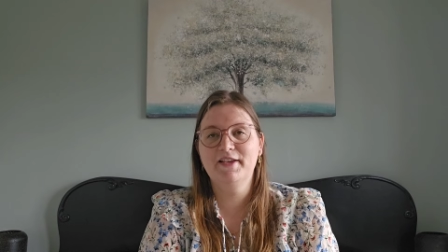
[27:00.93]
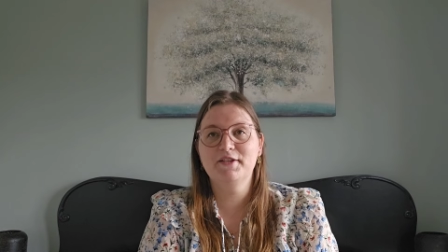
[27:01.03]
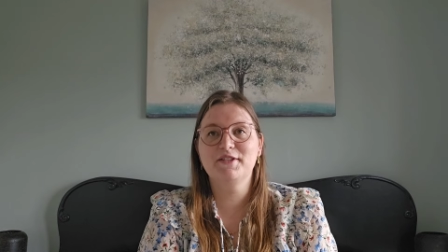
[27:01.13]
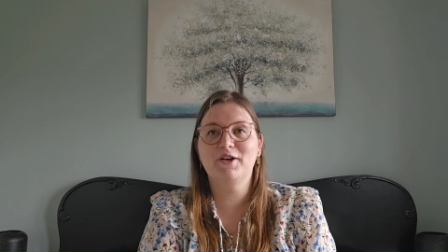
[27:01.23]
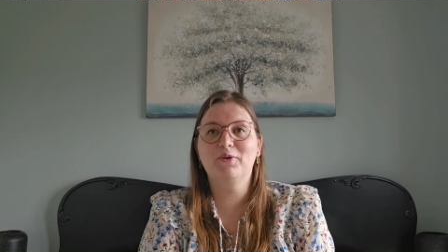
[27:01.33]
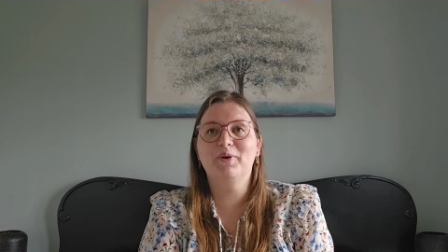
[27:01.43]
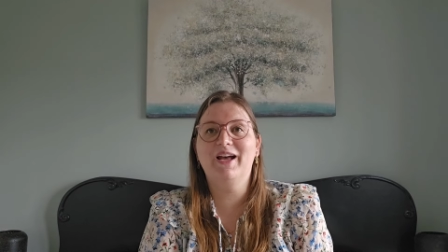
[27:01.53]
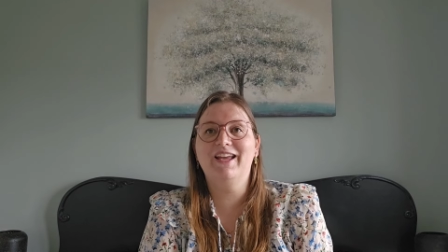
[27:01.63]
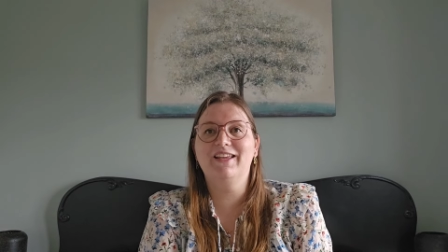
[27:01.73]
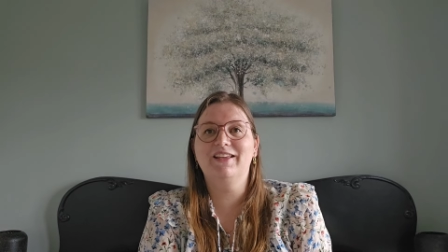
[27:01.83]
So
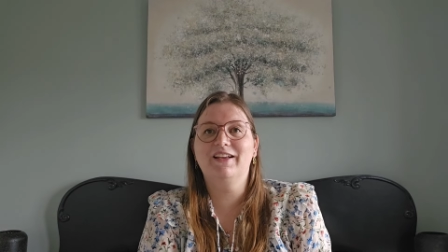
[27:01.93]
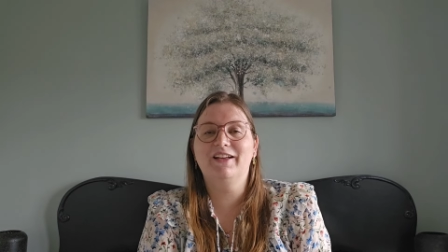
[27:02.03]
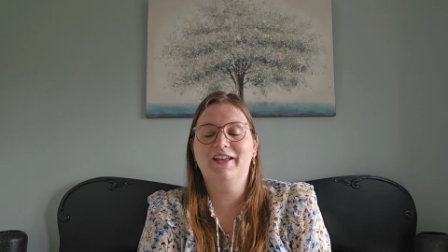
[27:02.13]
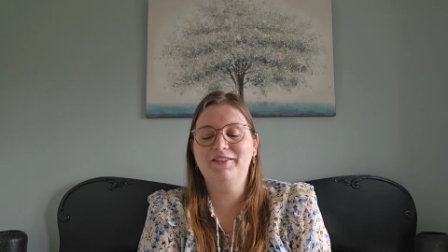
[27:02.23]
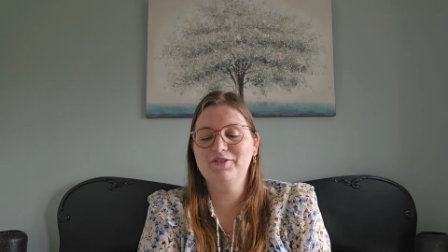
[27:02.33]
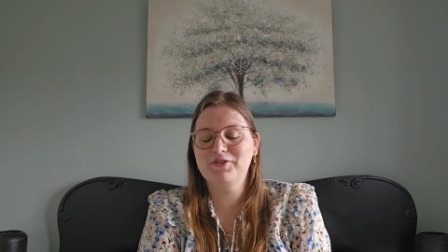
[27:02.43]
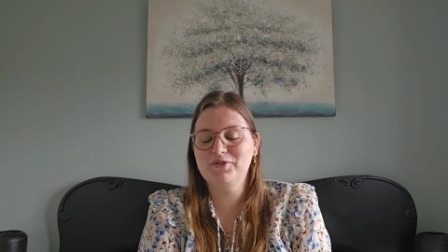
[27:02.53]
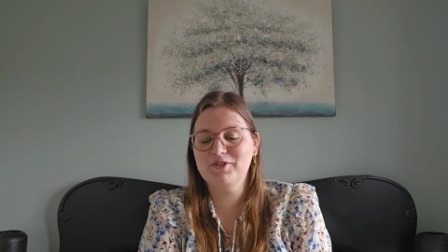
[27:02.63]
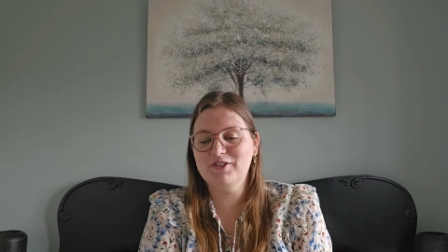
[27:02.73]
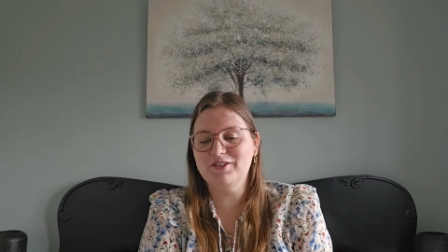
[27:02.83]
I had to
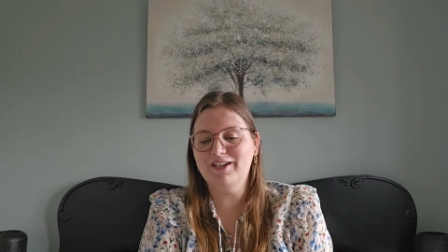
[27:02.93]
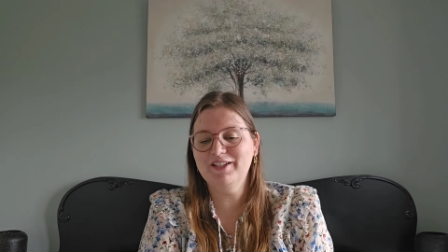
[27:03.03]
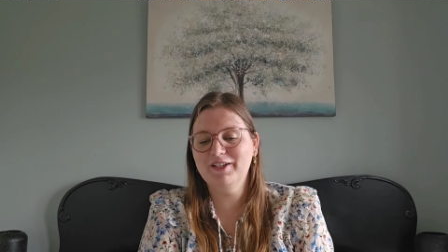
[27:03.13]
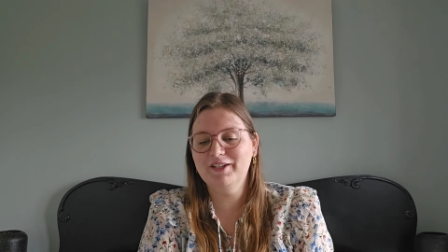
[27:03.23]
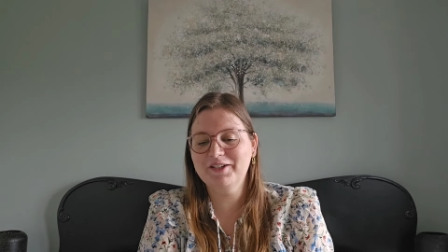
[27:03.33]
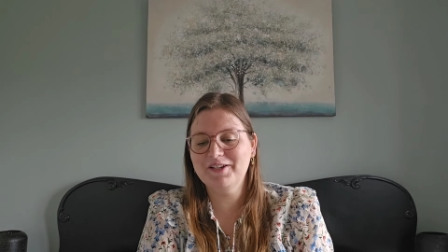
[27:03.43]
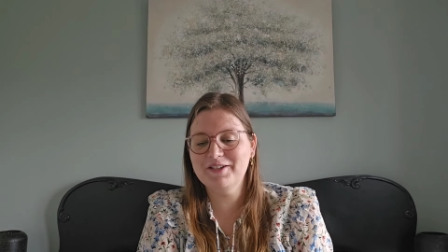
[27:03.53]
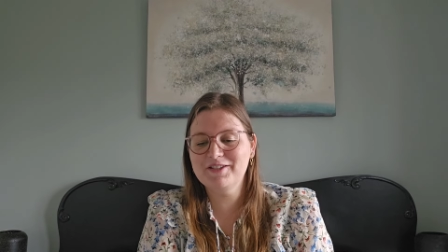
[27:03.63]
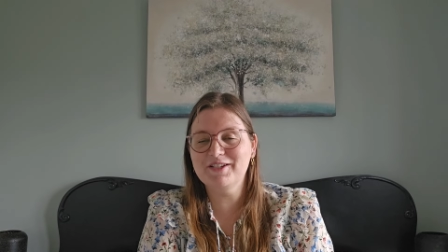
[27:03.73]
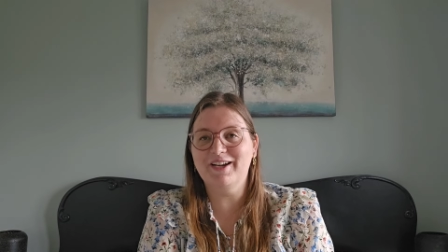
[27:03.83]
choose another
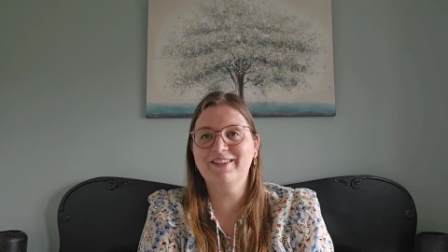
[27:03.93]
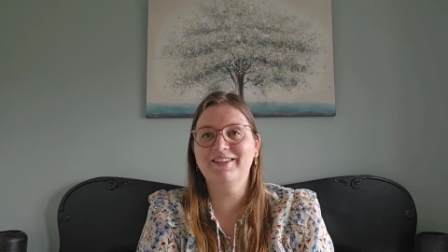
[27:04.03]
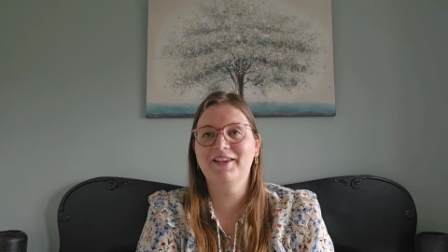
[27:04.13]
chart.